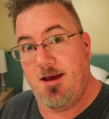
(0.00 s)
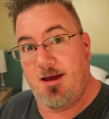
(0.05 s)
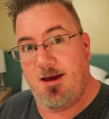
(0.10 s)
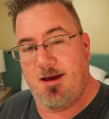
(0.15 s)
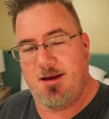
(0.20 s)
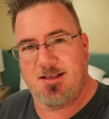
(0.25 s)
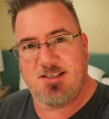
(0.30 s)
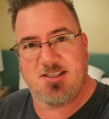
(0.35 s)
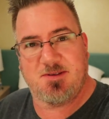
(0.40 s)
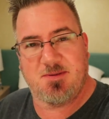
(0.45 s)

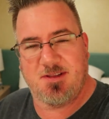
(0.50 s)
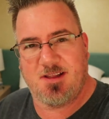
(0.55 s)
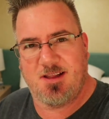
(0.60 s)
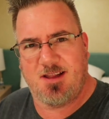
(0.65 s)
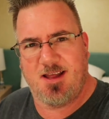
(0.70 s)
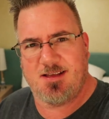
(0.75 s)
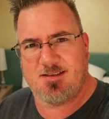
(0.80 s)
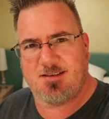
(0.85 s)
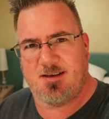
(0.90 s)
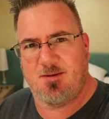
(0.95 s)
Uh, just spent the
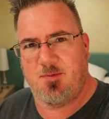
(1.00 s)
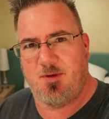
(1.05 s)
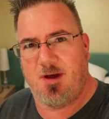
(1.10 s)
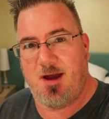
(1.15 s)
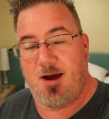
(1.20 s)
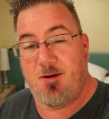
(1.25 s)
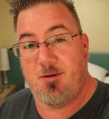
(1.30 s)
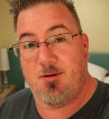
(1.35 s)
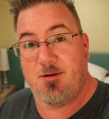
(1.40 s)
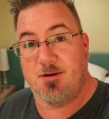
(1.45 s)
last couple
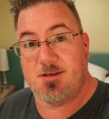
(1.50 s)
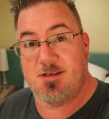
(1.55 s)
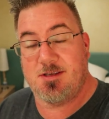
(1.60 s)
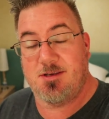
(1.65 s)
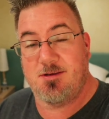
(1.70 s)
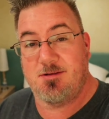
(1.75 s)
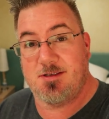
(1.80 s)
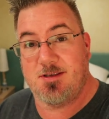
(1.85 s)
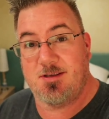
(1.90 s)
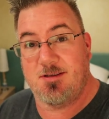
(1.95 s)
hours
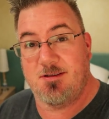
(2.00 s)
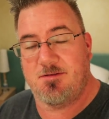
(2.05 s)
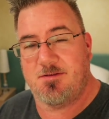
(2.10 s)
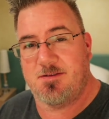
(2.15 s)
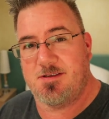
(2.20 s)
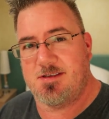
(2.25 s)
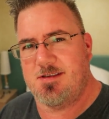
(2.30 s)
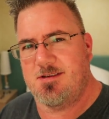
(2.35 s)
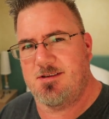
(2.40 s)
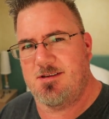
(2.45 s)
using the
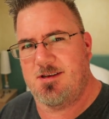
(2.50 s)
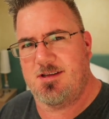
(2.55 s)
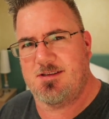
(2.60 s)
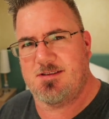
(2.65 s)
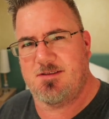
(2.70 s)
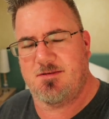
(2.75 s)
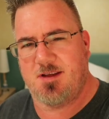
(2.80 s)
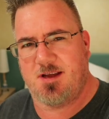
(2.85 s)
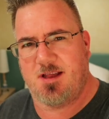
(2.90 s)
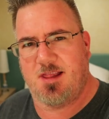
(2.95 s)

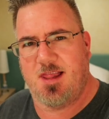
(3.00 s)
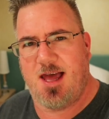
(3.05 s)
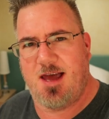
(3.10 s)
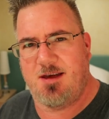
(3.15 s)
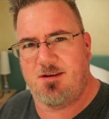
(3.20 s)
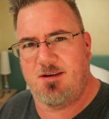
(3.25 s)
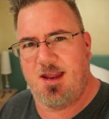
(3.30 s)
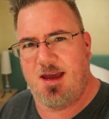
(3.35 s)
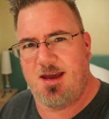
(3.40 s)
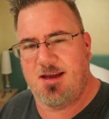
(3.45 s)
facilities of the
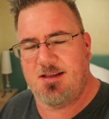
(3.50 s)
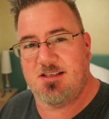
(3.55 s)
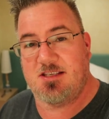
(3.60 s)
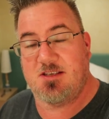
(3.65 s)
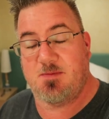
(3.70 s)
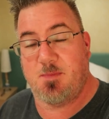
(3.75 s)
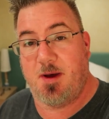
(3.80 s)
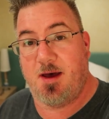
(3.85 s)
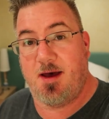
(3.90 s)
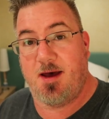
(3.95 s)
Cloud nine
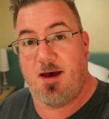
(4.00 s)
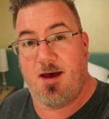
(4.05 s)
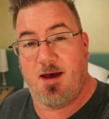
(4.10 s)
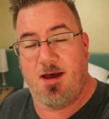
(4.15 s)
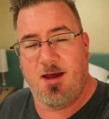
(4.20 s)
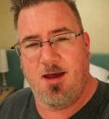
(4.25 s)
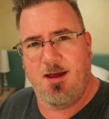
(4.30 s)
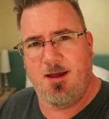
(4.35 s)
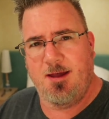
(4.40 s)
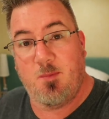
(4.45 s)

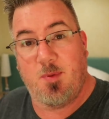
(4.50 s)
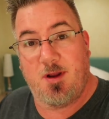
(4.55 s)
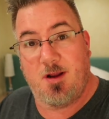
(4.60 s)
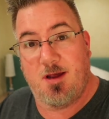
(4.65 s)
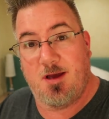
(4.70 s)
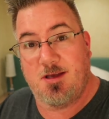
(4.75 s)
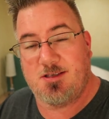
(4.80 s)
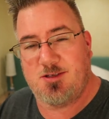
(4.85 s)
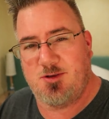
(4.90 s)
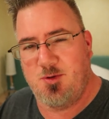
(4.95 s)
Spa. But
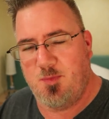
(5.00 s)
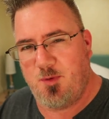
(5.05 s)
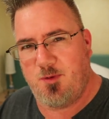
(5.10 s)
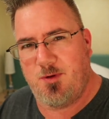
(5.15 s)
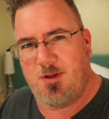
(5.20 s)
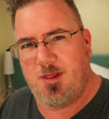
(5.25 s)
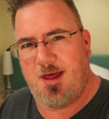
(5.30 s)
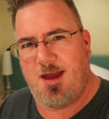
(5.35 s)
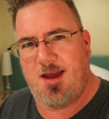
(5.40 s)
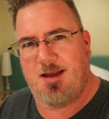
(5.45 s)
uh, super
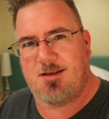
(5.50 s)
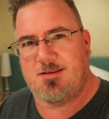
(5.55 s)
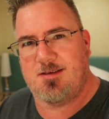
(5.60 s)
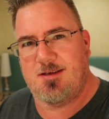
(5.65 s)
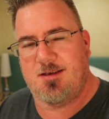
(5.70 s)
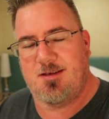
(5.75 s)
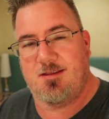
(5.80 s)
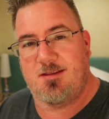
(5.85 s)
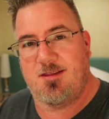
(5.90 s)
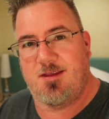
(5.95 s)

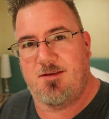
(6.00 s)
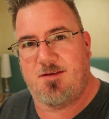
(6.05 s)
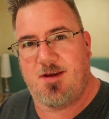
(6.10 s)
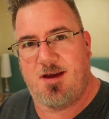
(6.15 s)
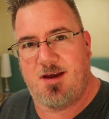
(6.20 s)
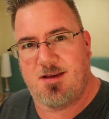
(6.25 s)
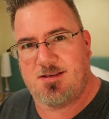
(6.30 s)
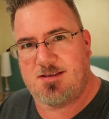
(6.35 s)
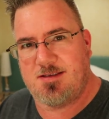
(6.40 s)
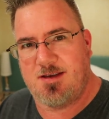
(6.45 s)
relaxing. They've
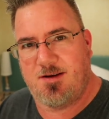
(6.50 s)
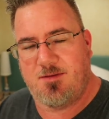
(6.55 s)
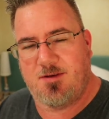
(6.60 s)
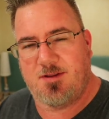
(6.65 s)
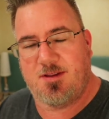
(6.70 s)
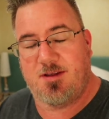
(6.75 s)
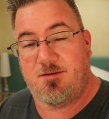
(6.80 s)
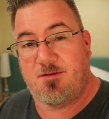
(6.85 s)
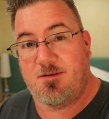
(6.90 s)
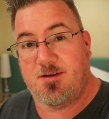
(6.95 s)
got
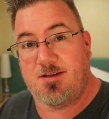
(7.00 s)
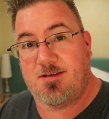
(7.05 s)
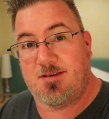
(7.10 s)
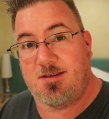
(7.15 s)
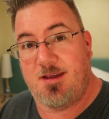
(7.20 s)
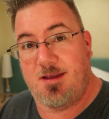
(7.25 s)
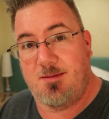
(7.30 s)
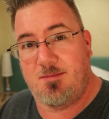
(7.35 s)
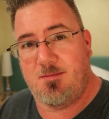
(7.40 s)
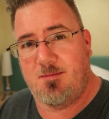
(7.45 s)
several different
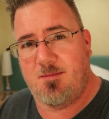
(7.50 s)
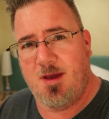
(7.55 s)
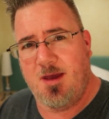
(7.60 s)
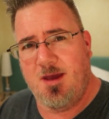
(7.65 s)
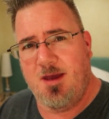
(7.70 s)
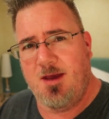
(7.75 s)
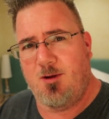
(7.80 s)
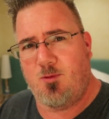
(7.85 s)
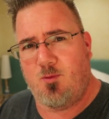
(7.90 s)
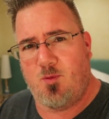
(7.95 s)
steam
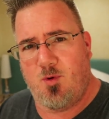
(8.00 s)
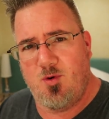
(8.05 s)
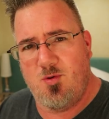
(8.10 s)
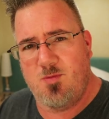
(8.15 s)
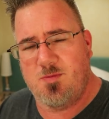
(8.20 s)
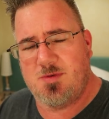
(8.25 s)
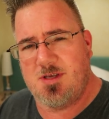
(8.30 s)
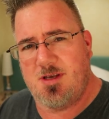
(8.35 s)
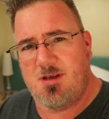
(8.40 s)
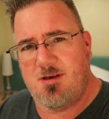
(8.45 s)

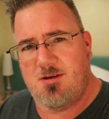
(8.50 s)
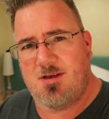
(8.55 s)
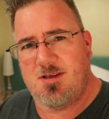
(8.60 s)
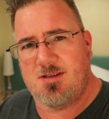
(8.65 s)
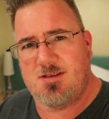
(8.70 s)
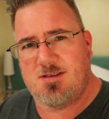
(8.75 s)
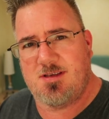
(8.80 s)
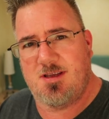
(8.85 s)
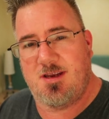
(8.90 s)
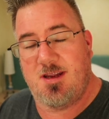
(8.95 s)
rooms that you
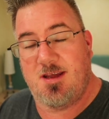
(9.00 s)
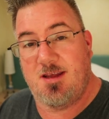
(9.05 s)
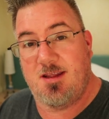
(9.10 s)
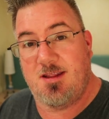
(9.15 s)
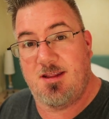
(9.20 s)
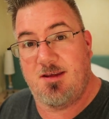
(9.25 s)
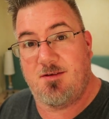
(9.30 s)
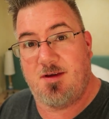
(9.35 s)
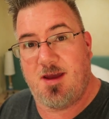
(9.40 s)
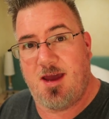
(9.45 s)
can sit
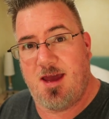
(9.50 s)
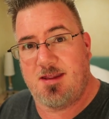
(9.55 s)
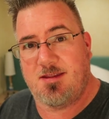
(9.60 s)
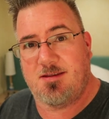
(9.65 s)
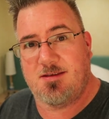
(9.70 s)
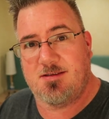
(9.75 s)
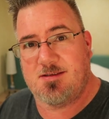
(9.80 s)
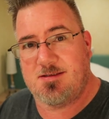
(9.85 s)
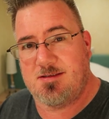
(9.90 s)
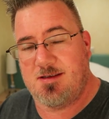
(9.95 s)
in. They've got
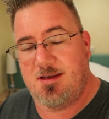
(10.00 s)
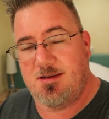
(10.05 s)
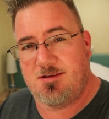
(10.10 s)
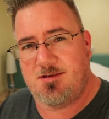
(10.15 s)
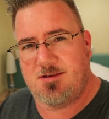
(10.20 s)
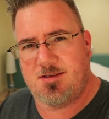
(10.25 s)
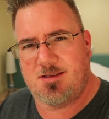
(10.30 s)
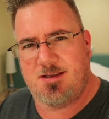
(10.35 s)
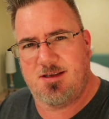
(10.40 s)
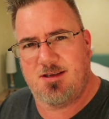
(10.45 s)
this
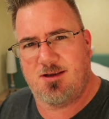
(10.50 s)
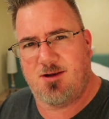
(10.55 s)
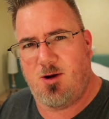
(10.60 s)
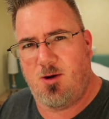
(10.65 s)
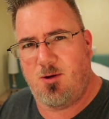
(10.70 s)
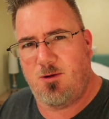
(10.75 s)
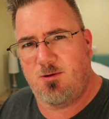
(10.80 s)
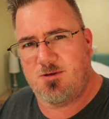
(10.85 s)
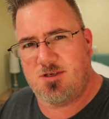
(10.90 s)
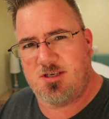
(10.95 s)
interesting
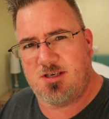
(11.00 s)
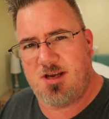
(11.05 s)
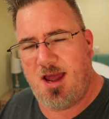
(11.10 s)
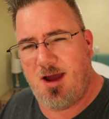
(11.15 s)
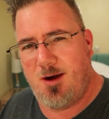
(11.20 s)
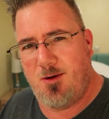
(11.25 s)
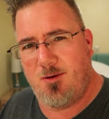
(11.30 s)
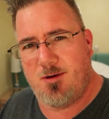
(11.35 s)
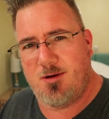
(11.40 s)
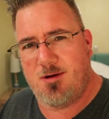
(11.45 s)
cold
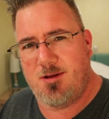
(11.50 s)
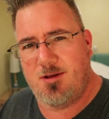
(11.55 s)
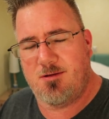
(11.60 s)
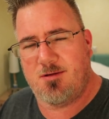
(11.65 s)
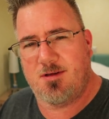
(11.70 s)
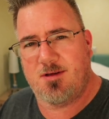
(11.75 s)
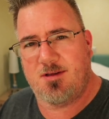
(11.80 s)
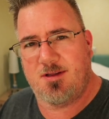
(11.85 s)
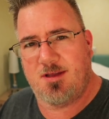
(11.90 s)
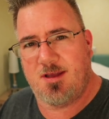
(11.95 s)
shower you
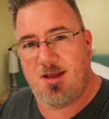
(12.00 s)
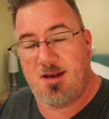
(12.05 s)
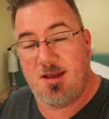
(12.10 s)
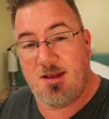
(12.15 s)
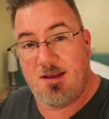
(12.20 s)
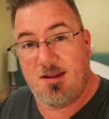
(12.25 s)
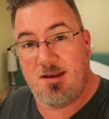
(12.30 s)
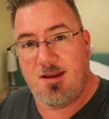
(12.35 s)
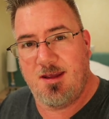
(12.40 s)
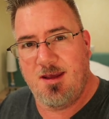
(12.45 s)
can get
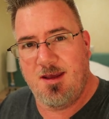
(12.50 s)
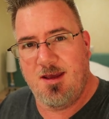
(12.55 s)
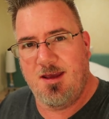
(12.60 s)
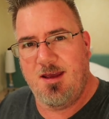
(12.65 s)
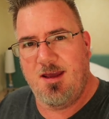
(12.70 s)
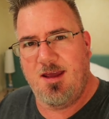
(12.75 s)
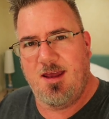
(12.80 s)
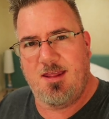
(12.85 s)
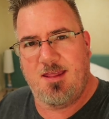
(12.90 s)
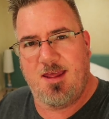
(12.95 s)
in,
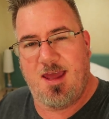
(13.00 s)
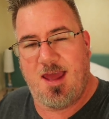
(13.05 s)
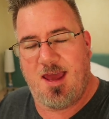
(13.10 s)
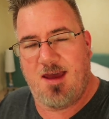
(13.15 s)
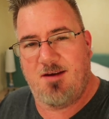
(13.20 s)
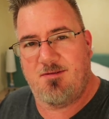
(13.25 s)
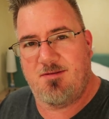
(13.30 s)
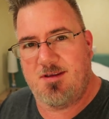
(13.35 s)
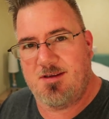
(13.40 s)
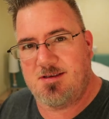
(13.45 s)
and they
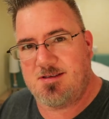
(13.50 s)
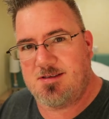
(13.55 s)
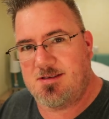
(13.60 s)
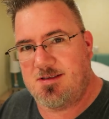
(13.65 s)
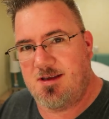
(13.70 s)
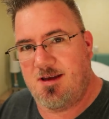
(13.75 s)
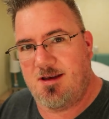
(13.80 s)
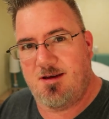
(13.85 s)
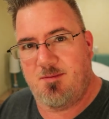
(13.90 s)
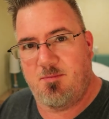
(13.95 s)
have
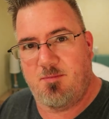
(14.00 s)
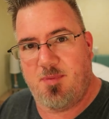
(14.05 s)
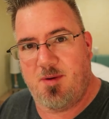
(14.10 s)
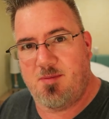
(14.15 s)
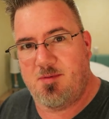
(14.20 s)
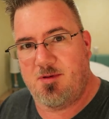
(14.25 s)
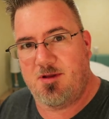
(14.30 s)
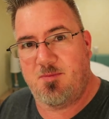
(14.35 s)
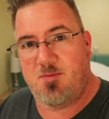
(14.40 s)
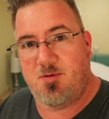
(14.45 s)
this uh,
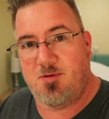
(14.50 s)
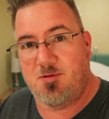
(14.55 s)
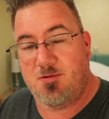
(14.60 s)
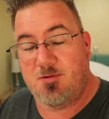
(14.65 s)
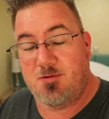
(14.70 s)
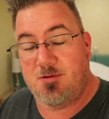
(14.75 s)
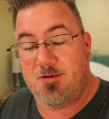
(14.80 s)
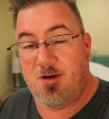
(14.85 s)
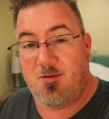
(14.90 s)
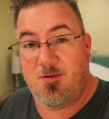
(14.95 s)
bubbly
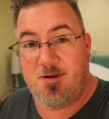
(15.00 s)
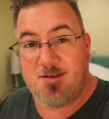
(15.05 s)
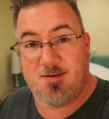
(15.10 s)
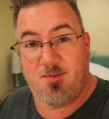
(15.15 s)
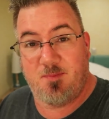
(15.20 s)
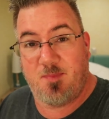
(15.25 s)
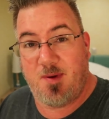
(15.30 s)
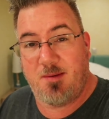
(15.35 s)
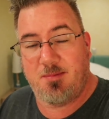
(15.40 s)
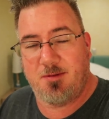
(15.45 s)
pool that
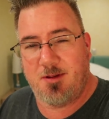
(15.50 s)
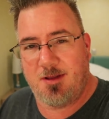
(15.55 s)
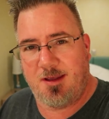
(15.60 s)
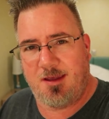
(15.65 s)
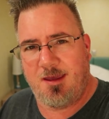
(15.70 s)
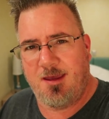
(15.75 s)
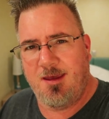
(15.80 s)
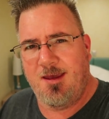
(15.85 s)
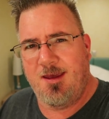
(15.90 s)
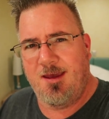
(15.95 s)
wasn't
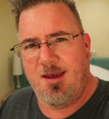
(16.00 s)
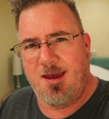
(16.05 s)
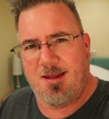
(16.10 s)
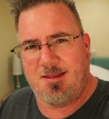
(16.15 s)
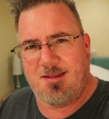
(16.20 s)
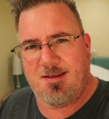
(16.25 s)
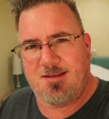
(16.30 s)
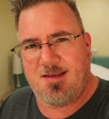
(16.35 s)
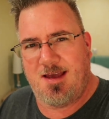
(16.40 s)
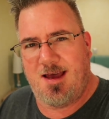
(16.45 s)
bubbling
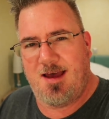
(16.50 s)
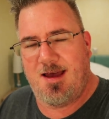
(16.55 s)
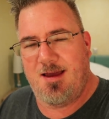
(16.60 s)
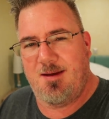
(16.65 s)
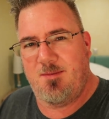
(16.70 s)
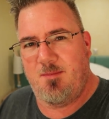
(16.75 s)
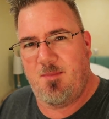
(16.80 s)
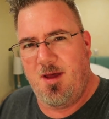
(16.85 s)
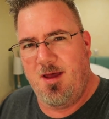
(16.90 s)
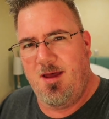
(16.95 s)
at the
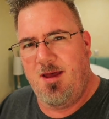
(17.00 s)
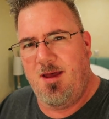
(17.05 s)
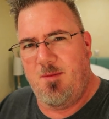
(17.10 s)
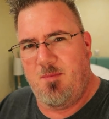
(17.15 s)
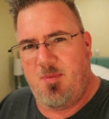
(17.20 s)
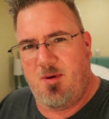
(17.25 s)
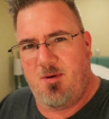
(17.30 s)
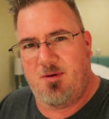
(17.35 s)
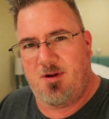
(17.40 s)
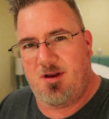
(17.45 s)
time,
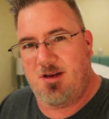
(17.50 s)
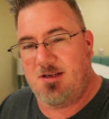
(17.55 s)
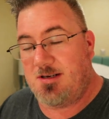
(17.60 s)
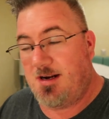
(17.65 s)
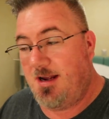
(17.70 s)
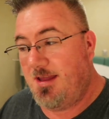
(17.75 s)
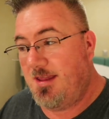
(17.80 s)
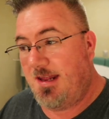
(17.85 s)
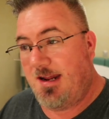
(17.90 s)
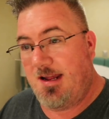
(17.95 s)
but we're gonna
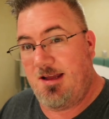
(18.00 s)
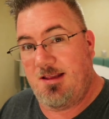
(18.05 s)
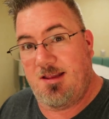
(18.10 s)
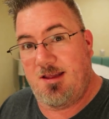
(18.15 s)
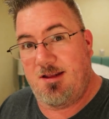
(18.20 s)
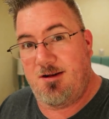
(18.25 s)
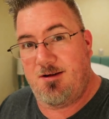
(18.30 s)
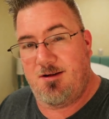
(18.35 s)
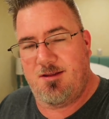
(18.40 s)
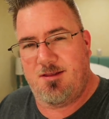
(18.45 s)
try that out
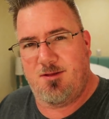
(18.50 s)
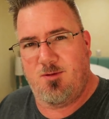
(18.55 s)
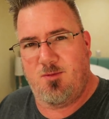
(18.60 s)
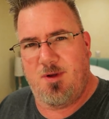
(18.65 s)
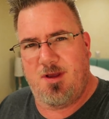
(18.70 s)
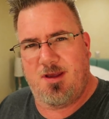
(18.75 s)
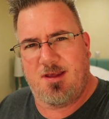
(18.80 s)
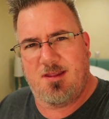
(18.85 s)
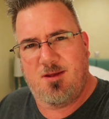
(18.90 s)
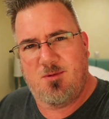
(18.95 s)
later in the
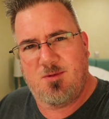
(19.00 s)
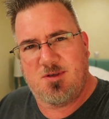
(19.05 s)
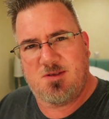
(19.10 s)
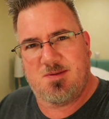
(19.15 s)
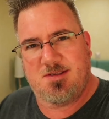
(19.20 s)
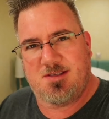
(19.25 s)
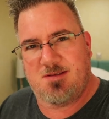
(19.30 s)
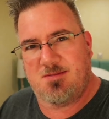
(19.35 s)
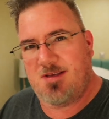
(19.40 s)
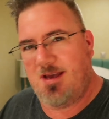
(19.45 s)
week. And then we
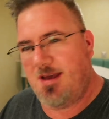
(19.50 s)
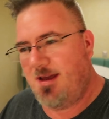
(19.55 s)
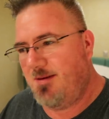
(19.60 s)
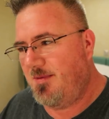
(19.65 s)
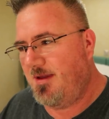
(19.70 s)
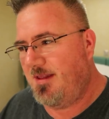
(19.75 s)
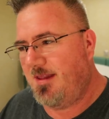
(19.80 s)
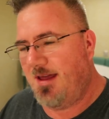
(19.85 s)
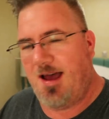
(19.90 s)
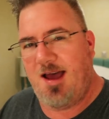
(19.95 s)
spent some
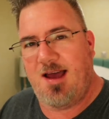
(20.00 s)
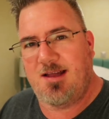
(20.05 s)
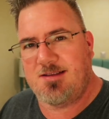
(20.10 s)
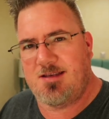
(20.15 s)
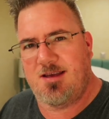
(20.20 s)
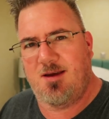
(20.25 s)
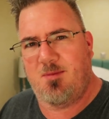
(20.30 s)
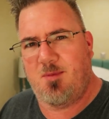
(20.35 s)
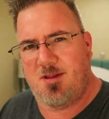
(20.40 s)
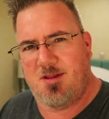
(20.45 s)
time in the hot
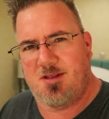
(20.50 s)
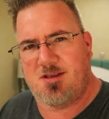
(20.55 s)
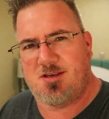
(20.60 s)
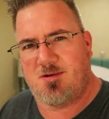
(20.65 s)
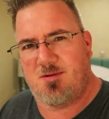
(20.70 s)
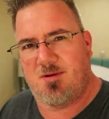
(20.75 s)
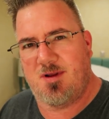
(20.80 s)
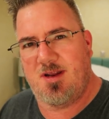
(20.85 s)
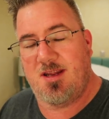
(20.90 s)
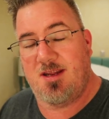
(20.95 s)
tub on the
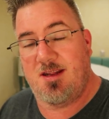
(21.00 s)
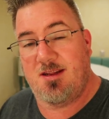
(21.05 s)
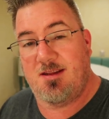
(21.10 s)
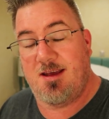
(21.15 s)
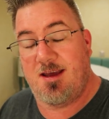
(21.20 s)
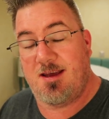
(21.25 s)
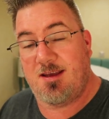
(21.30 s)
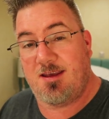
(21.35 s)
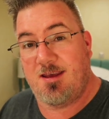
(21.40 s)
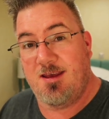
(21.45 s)
Serenity
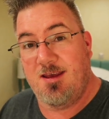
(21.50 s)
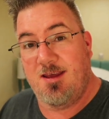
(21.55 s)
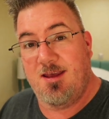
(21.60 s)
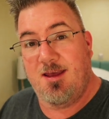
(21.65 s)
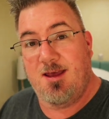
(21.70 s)
Deck